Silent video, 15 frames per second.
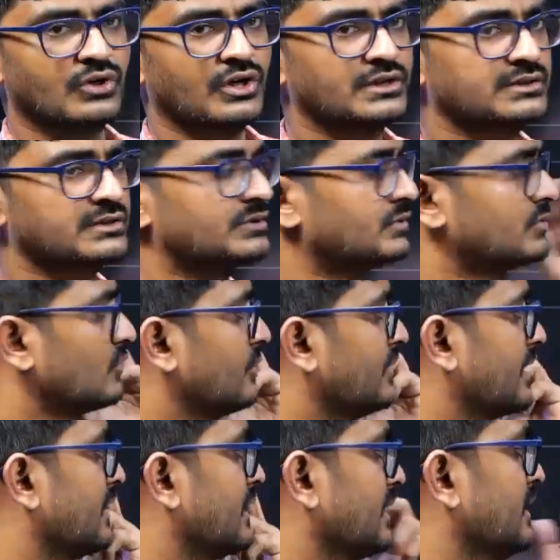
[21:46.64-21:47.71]
cos 2
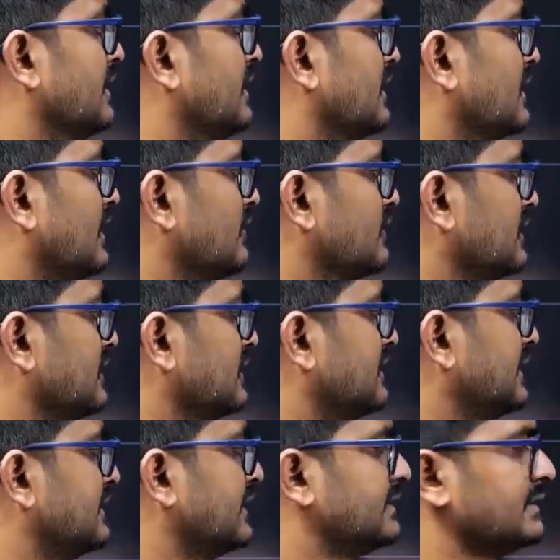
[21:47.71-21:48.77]
omega t. Now this is
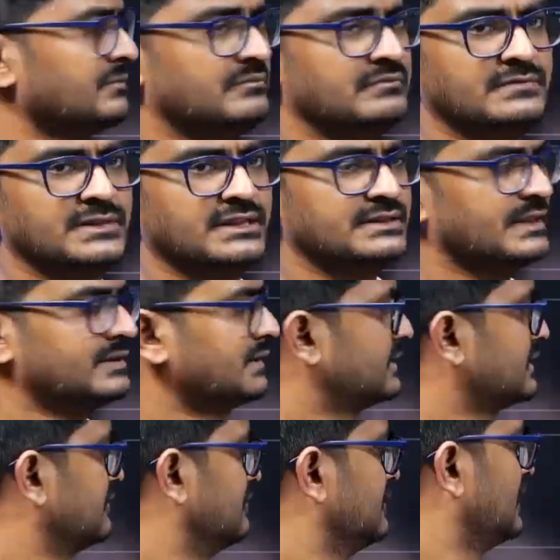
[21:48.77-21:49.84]
SHM. This is
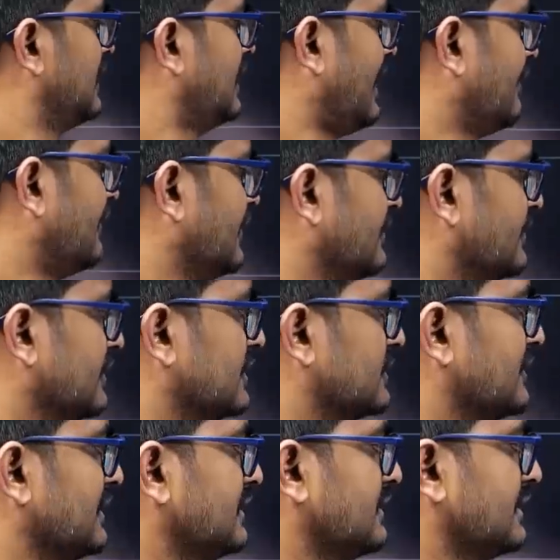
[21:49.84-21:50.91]
SHM. Amplitude
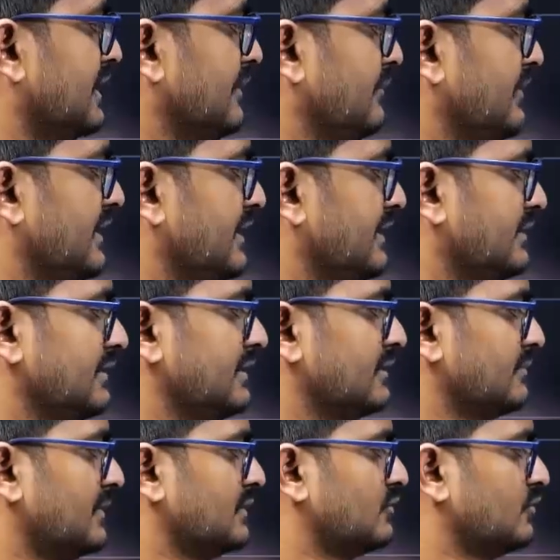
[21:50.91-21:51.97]
this much, time period
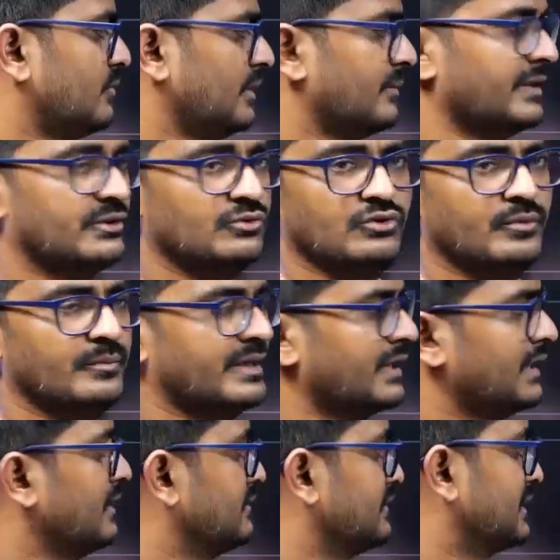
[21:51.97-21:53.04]
this much, 2 pi by 2
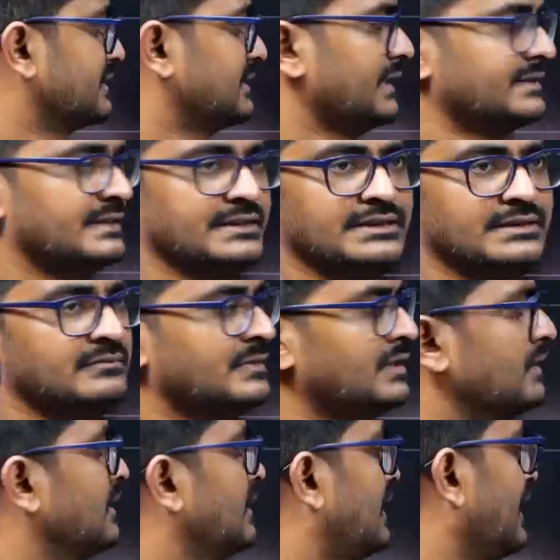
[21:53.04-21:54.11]
omega. That's SHM.
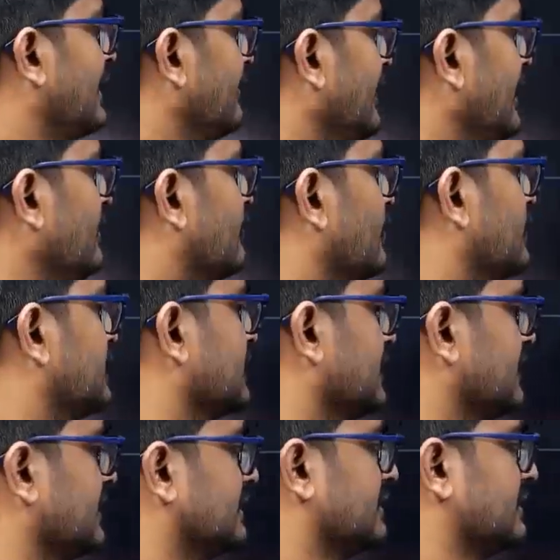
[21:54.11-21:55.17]
And mean
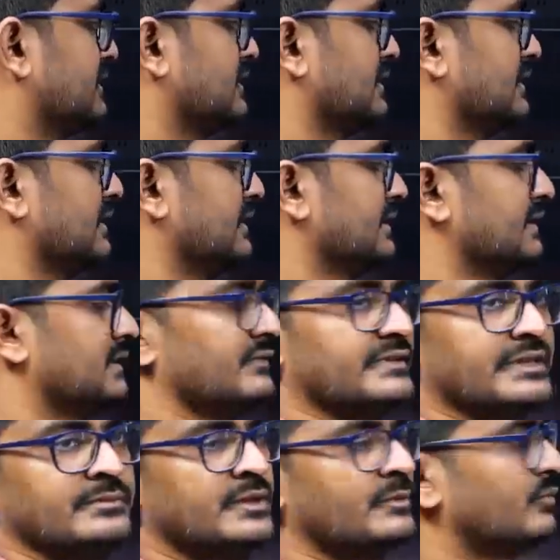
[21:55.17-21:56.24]
position. This is
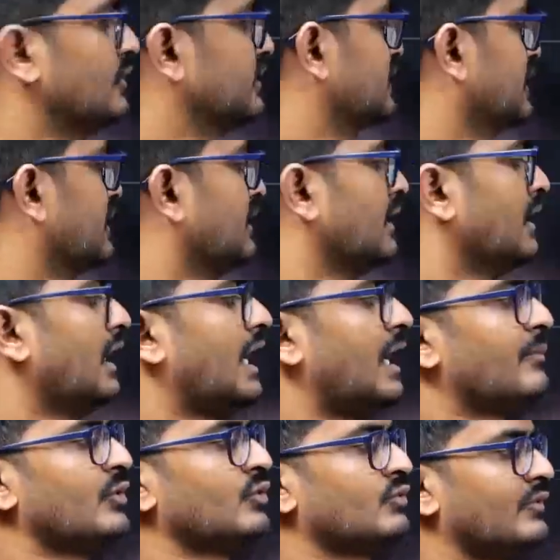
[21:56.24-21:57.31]
shifted mean position.
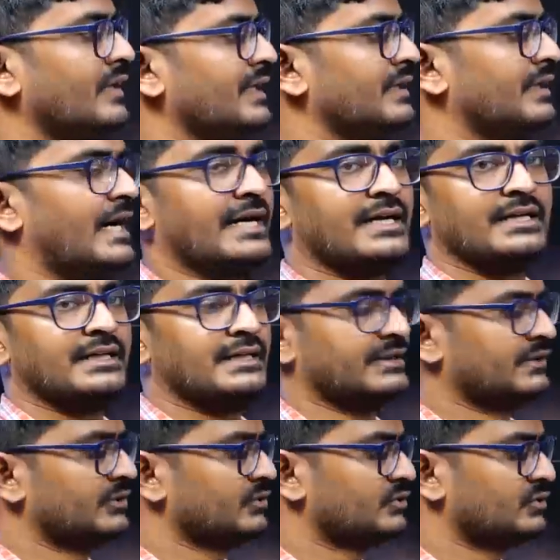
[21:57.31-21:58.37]
About 1. Earlier
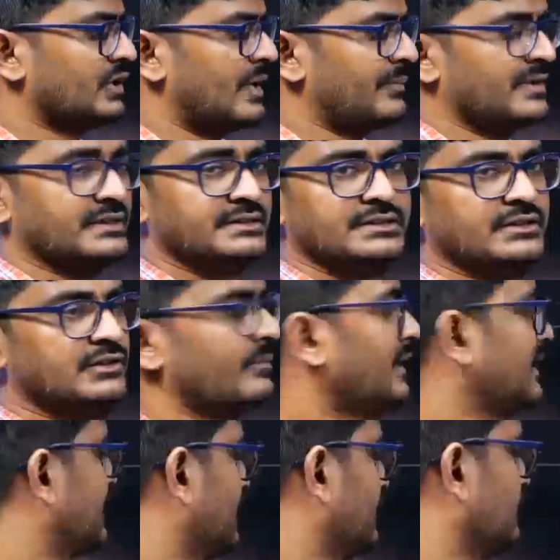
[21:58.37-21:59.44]
it used to happen at 0,
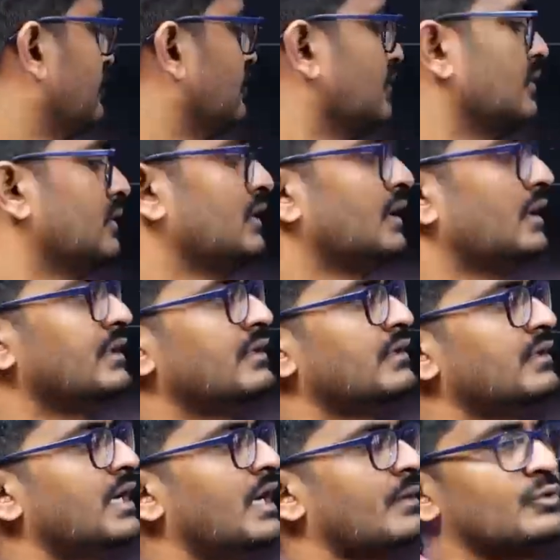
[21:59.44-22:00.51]
but now
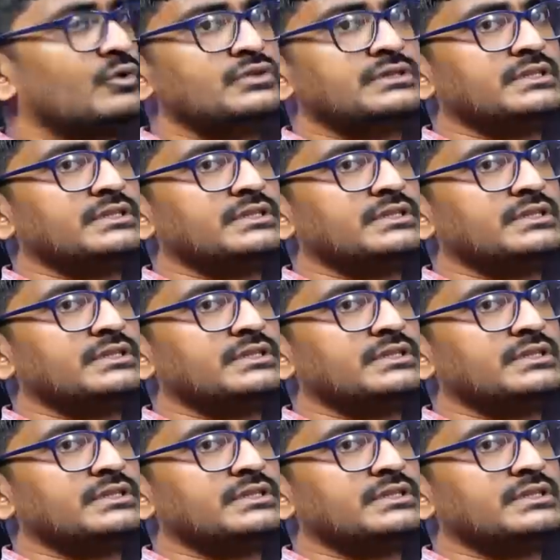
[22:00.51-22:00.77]
about